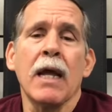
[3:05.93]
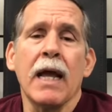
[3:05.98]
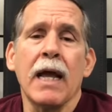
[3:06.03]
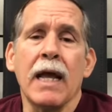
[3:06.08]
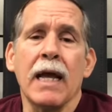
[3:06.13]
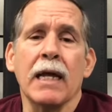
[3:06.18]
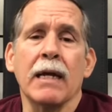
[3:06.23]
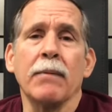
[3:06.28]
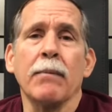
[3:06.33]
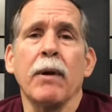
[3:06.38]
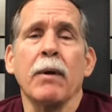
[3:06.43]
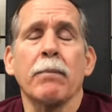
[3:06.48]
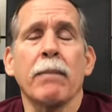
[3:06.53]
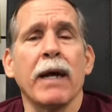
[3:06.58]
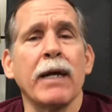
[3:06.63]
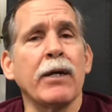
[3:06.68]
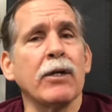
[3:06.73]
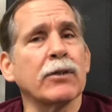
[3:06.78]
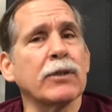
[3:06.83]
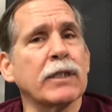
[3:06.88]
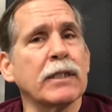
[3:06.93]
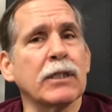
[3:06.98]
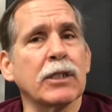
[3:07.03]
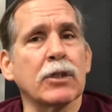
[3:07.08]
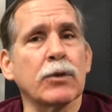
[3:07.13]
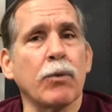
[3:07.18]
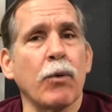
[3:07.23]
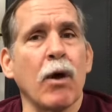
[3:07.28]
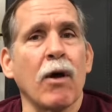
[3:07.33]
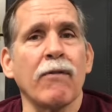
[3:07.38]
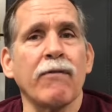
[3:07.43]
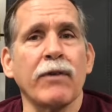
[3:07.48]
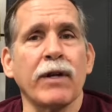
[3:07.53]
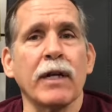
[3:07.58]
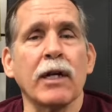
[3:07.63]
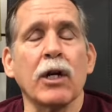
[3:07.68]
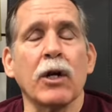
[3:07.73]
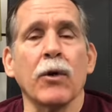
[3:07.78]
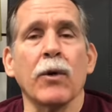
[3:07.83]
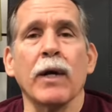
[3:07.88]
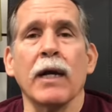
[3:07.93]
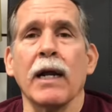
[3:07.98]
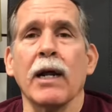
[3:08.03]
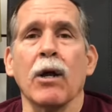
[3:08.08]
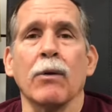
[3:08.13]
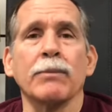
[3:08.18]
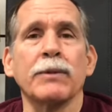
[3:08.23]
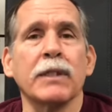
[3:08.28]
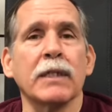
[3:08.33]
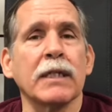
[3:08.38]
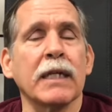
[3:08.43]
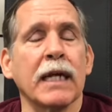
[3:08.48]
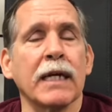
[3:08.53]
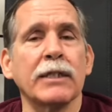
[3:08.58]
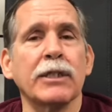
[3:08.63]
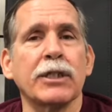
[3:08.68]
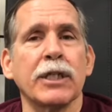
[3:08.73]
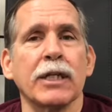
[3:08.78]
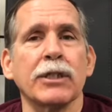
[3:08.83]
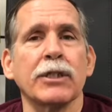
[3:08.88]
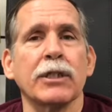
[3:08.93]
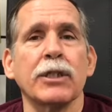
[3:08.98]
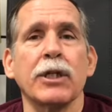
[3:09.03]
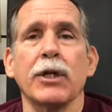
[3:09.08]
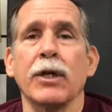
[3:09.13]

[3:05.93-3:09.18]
And by using this raw vinegar, it helps the digestion.